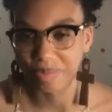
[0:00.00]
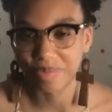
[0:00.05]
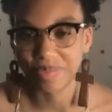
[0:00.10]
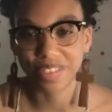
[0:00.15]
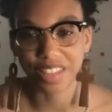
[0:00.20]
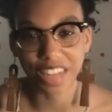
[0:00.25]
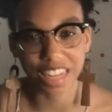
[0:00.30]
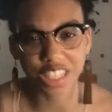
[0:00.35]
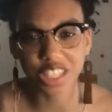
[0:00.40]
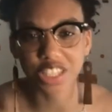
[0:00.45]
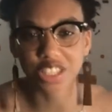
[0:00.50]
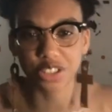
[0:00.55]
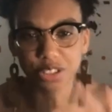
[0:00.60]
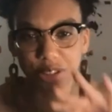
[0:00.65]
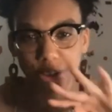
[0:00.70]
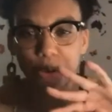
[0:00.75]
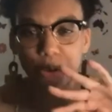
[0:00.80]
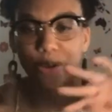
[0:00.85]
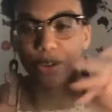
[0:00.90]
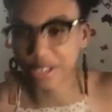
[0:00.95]
That's the
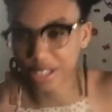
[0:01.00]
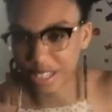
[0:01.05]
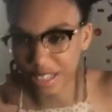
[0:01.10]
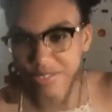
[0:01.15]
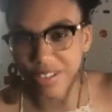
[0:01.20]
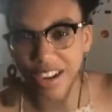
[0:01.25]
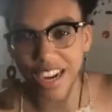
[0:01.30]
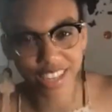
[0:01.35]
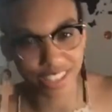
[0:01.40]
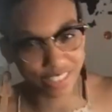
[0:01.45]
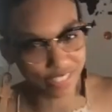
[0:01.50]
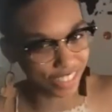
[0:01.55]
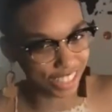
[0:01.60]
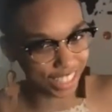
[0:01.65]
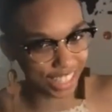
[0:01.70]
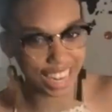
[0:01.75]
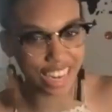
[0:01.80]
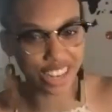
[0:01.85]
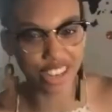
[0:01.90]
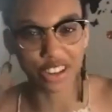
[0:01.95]
goal. If I could be
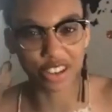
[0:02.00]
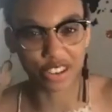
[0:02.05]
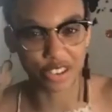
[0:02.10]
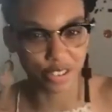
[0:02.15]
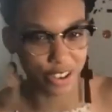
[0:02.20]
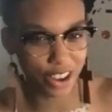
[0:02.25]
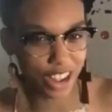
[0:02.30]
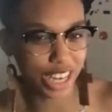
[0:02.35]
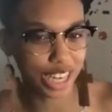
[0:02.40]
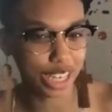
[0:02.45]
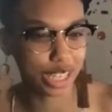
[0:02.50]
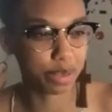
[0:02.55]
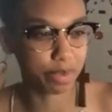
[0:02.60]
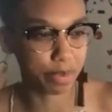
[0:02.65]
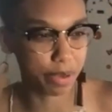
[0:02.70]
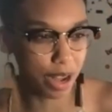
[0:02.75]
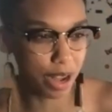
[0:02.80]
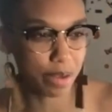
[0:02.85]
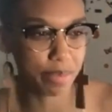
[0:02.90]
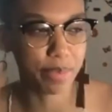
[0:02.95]
like a Chronix
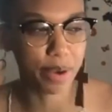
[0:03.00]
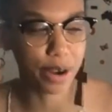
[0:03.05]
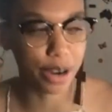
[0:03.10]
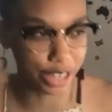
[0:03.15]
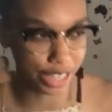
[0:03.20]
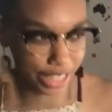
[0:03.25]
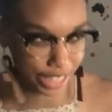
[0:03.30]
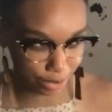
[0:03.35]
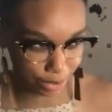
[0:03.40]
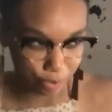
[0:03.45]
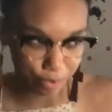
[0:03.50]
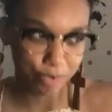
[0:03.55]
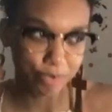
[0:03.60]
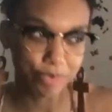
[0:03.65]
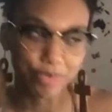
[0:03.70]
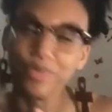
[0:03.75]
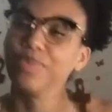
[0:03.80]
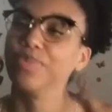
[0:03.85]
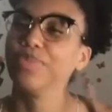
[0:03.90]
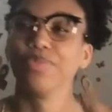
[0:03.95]
Bob Marley
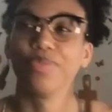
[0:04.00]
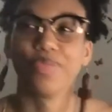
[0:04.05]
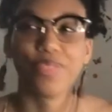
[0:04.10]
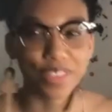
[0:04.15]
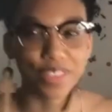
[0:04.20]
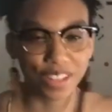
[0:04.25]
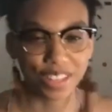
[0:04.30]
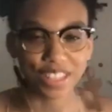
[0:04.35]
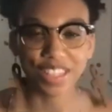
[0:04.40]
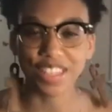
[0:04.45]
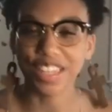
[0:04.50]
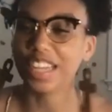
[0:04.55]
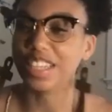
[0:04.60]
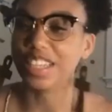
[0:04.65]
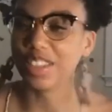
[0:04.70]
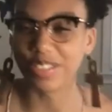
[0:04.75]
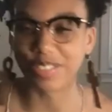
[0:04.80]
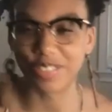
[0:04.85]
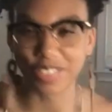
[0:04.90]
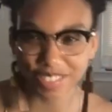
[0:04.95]
as
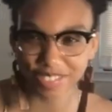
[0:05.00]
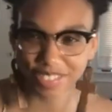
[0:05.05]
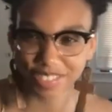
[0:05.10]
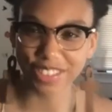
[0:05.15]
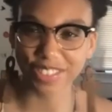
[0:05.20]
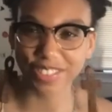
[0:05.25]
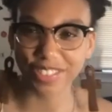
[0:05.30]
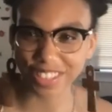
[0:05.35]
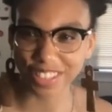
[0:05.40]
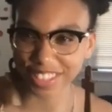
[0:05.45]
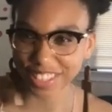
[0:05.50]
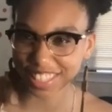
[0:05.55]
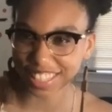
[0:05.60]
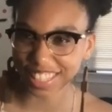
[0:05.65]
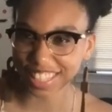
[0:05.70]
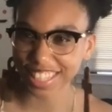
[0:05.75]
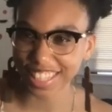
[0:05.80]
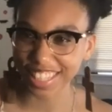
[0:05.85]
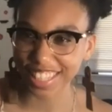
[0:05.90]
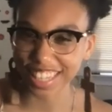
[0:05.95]
a female
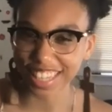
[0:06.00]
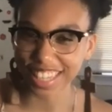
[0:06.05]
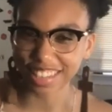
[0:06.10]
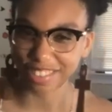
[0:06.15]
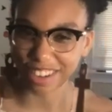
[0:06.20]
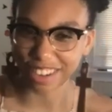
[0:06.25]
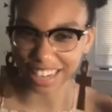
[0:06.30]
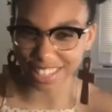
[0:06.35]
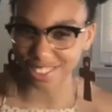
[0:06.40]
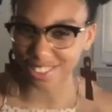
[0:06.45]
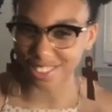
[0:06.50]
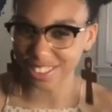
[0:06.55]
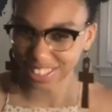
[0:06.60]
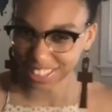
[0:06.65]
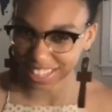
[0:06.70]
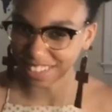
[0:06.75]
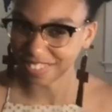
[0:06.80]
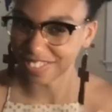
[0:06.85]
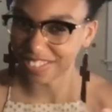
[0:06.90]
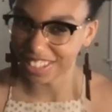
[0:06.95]
version and write those
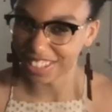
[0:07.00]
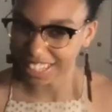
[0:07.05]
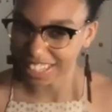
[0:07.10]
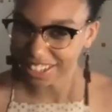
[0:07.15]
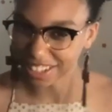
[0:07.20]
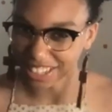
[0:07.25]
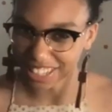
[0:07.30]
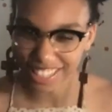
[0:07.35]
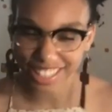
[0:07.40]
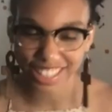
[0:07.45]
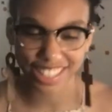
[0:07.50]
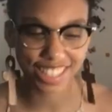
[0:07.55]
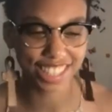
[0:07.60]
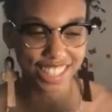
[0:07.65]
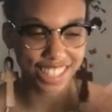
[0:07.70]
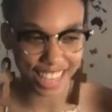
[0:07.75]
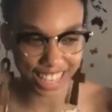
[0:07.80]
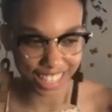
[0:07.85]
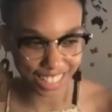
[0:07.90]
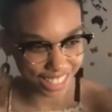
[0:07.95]
type of lyrics,
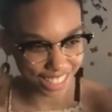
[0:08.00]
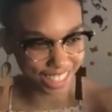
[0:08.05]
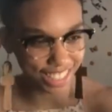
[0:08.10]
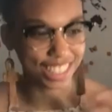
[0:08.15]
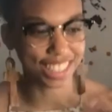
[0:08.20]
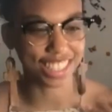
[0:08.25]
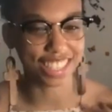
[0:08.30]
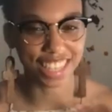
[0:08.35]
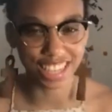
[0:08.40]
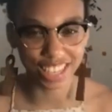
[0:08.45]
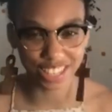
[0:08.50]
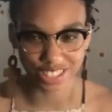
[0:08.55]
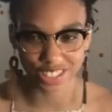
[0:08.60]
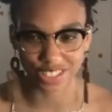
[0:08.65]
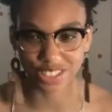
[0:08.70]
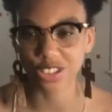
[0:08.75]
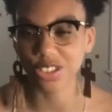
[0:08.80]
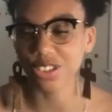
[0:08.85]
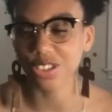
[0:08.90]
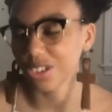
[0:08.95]
that's the
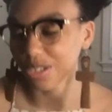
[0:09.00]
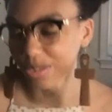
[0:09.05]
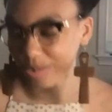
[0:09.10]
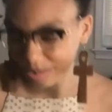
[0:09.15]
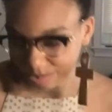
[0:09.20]
goal.